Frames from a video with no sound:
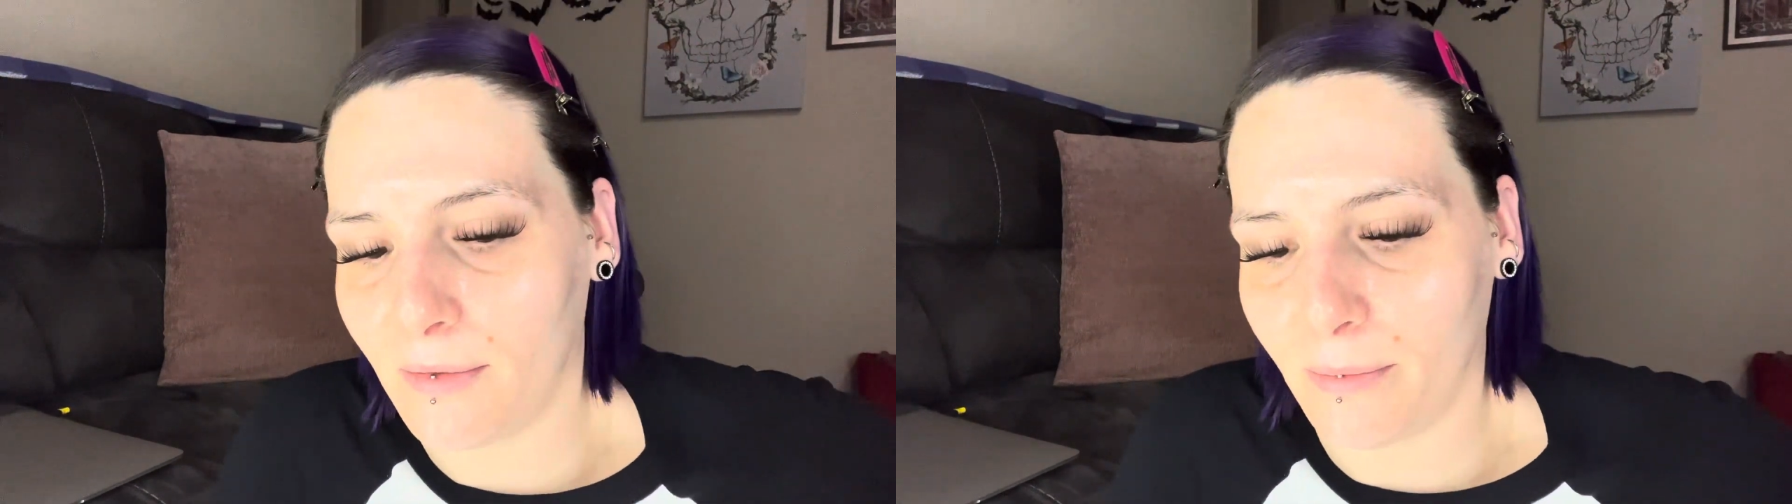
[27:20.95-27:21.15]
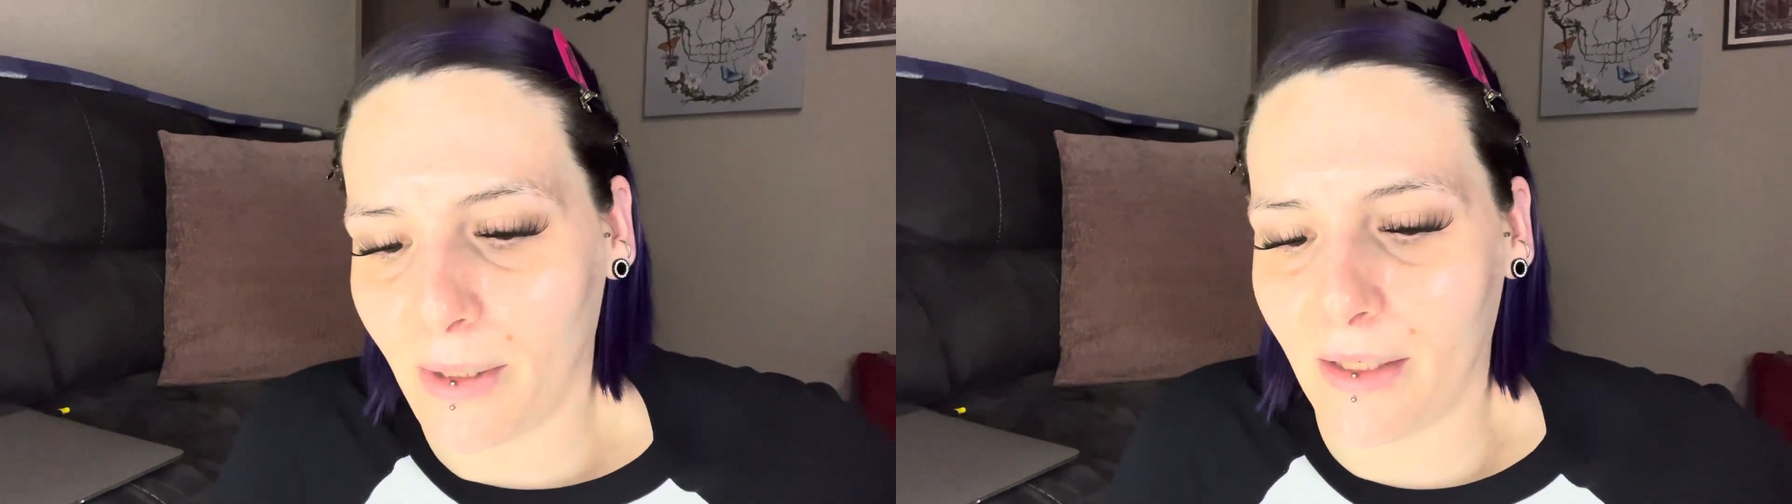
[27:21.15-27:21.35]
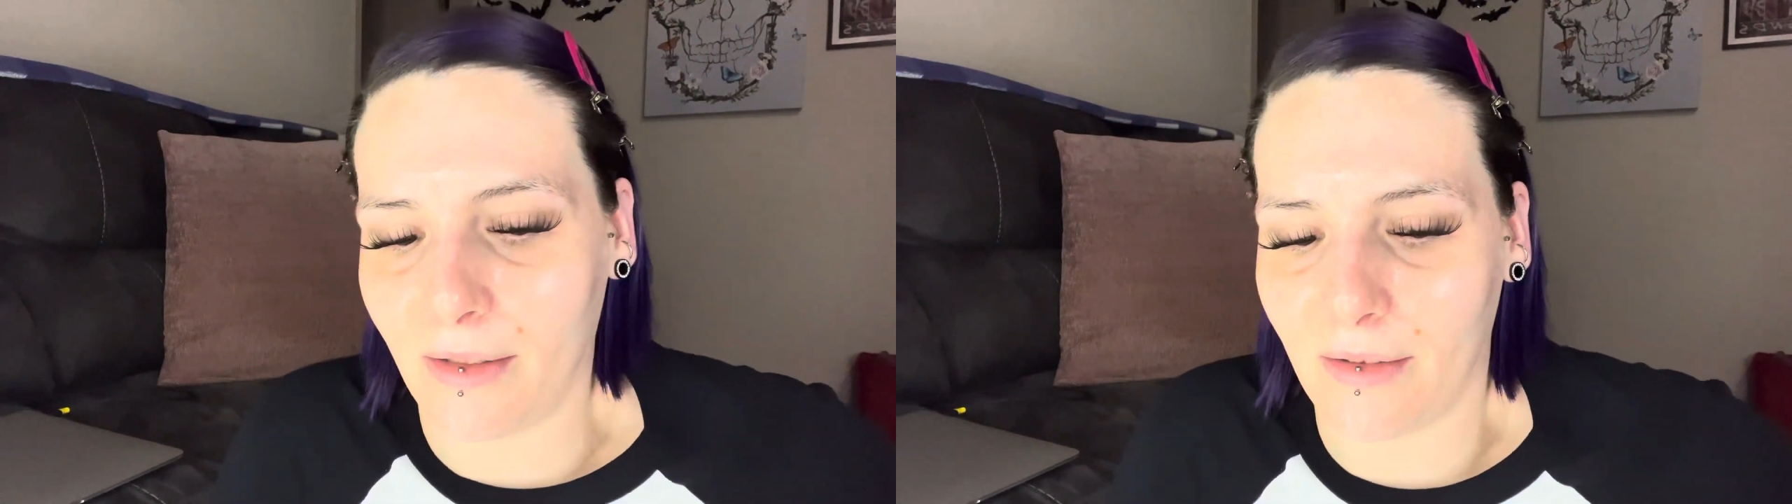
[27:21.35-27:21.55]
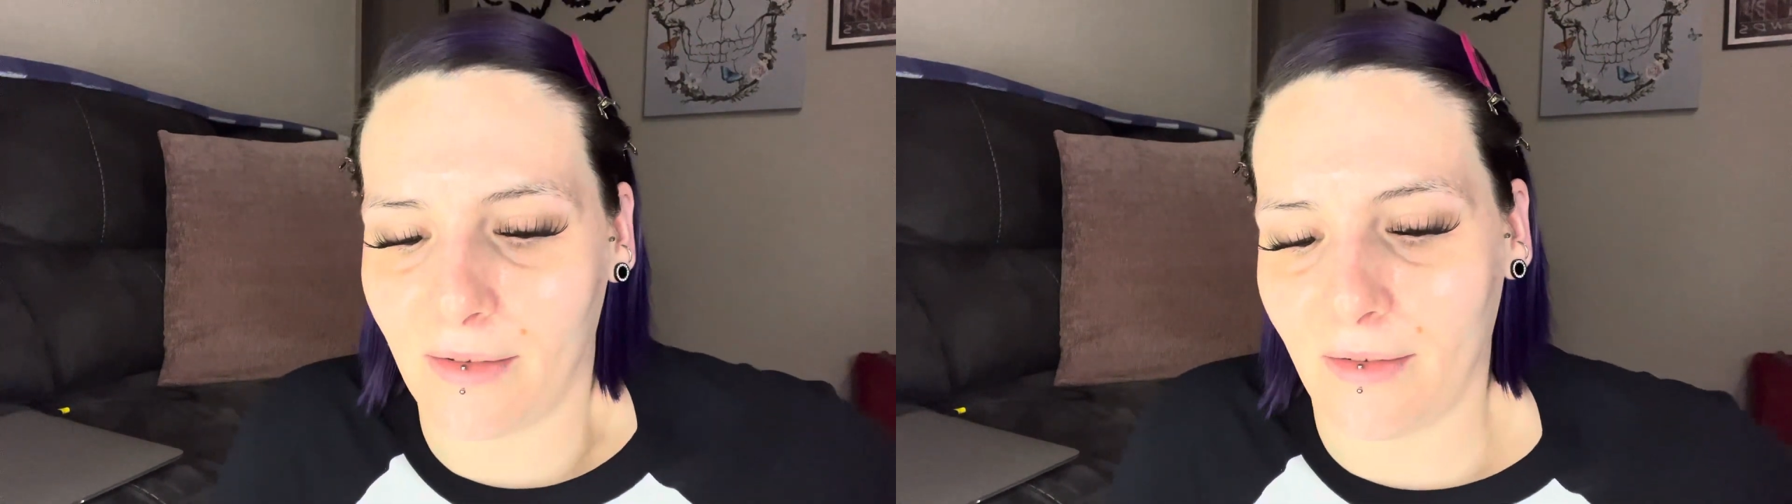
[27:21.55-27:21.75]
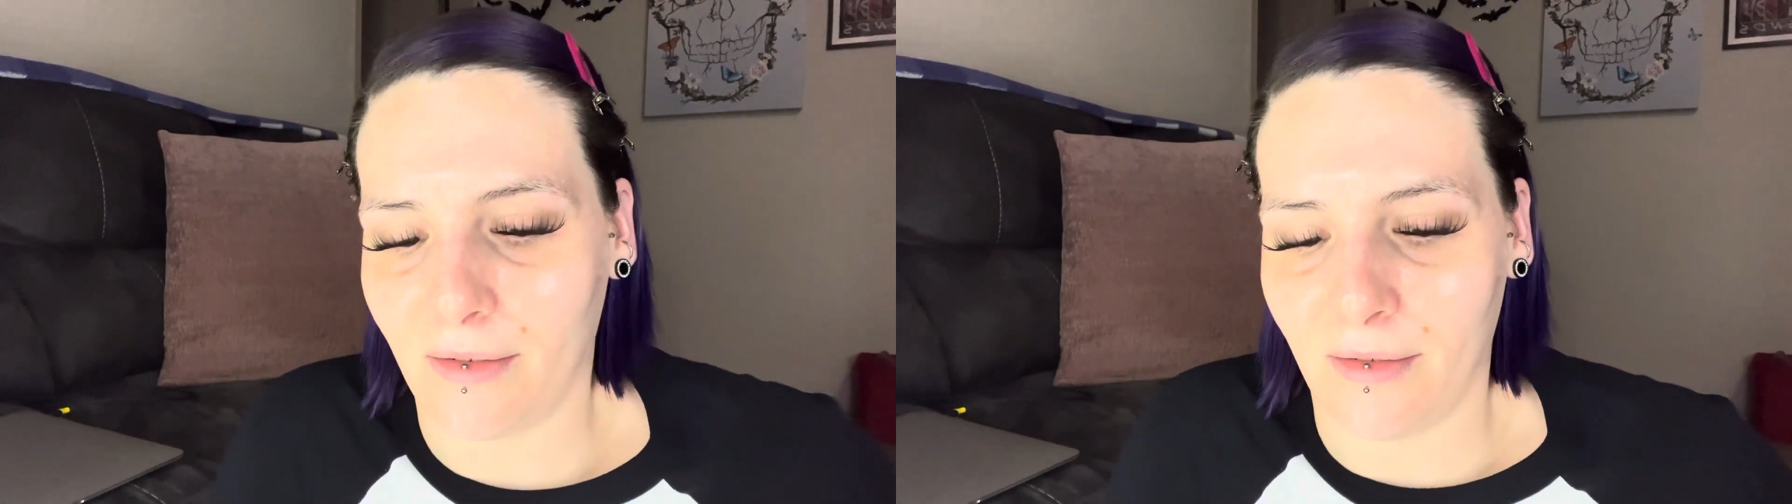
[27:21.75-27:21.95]
But
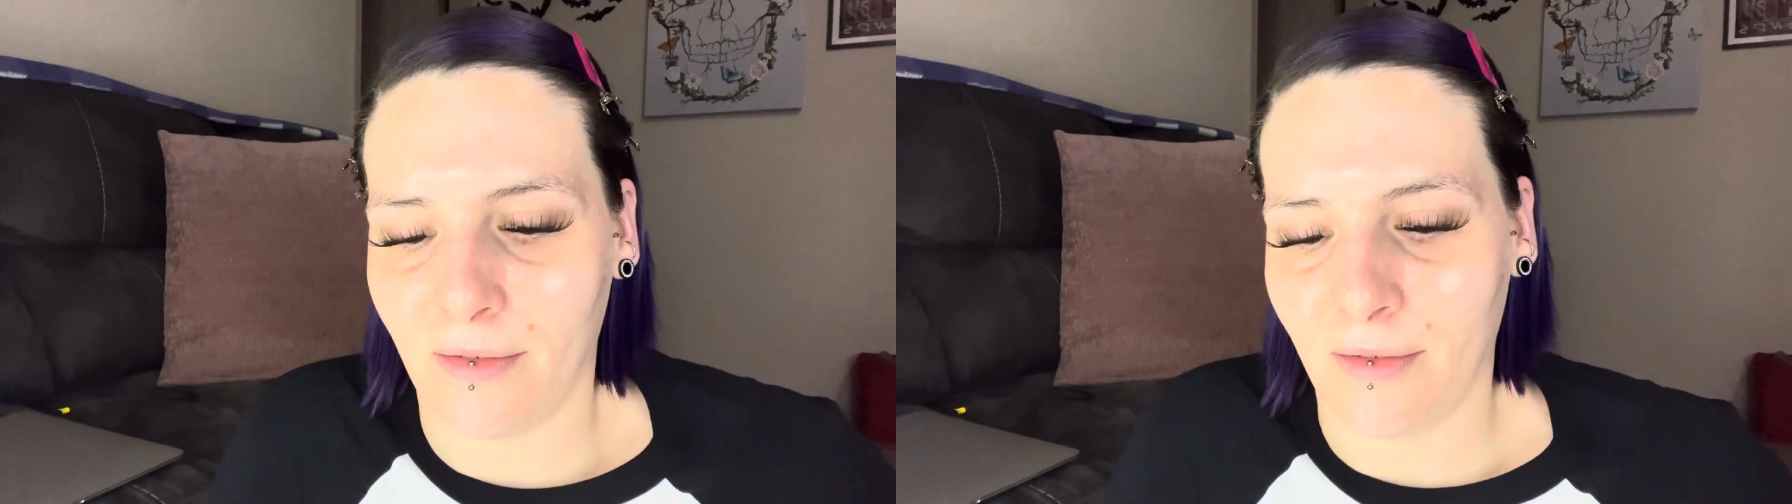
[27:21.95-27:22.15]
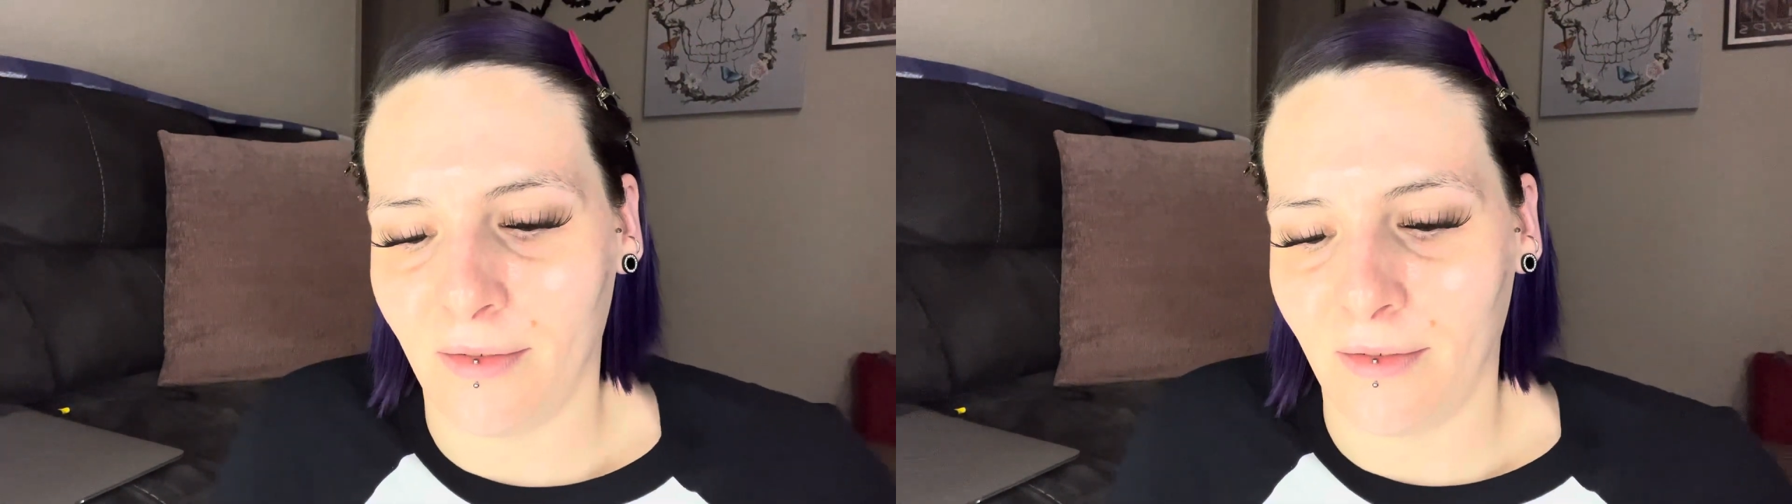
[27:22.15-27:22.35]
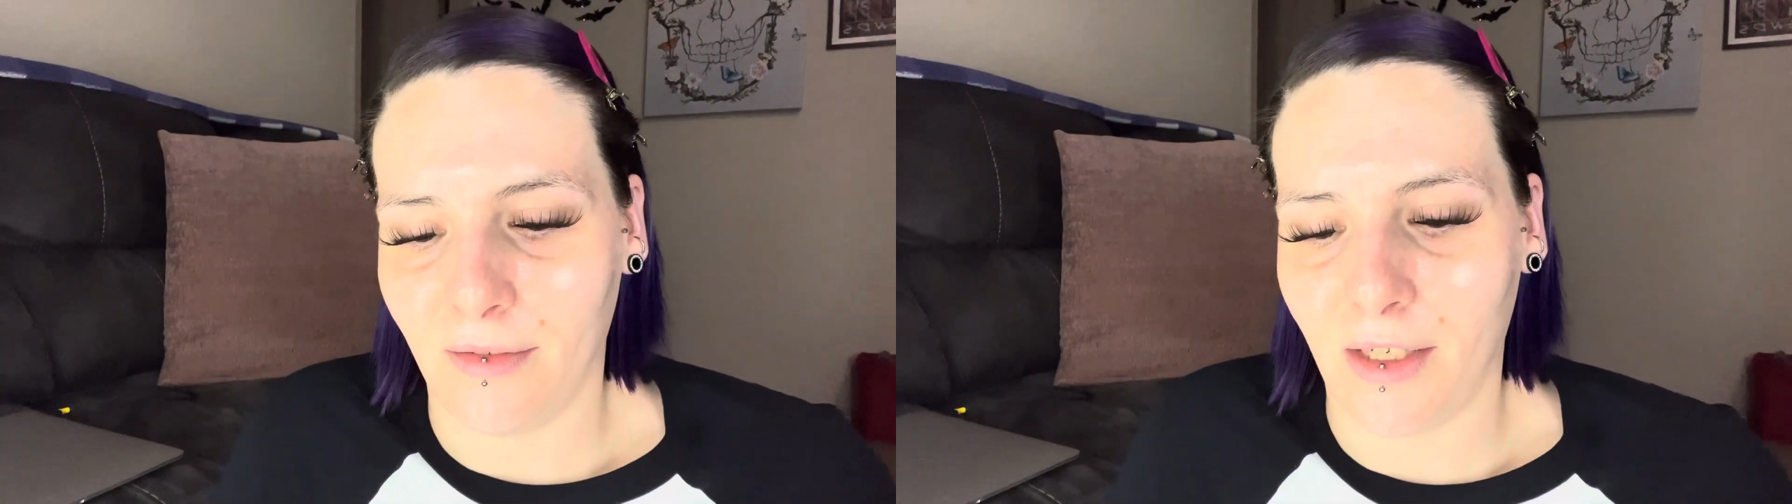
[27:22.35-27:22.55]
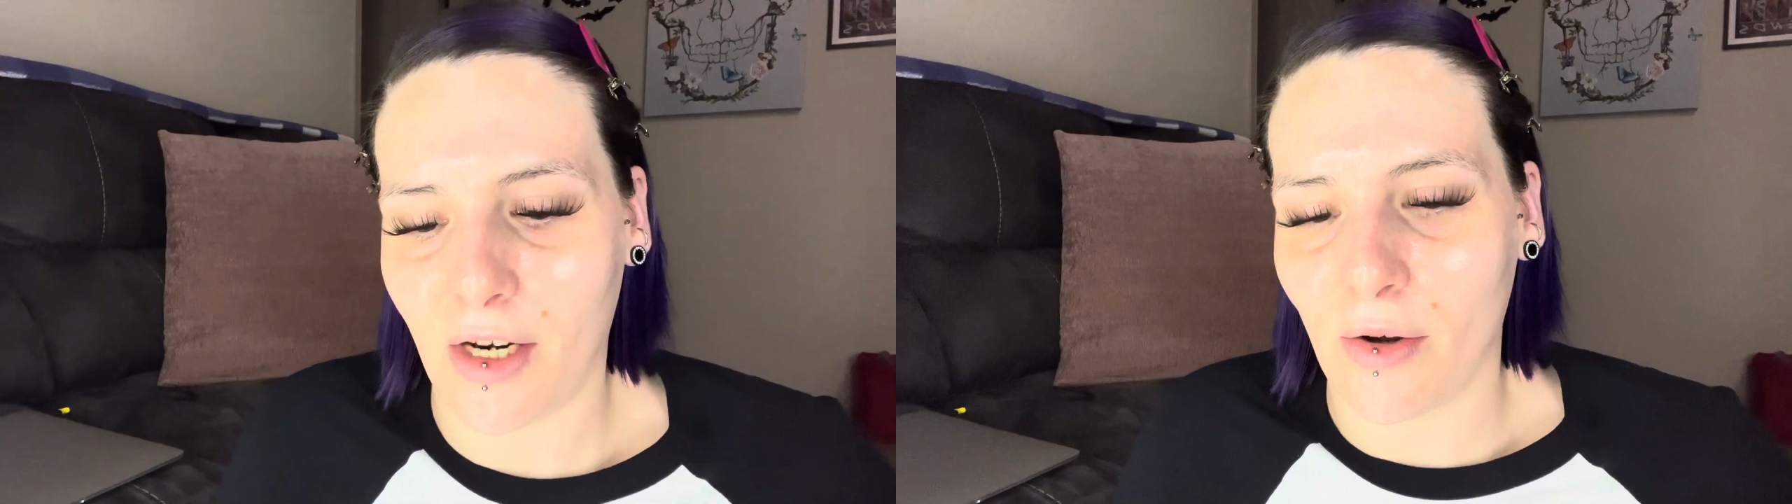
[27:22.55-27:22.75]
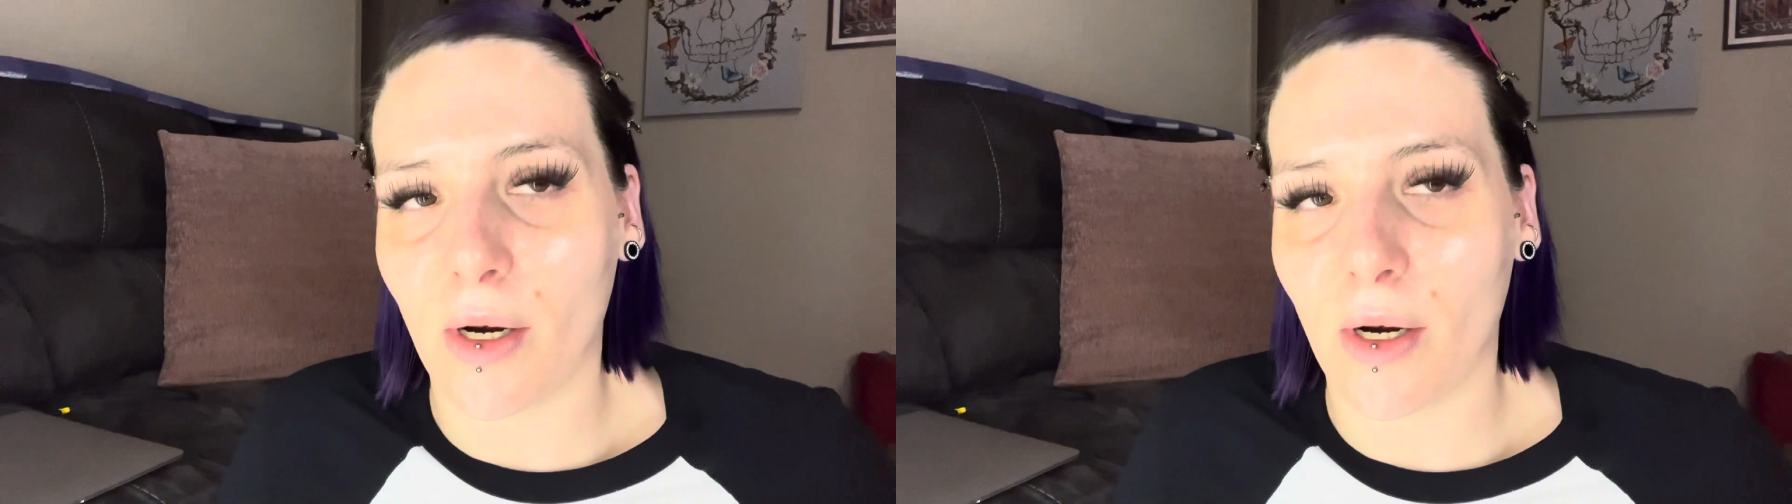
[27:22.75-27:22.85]
you know,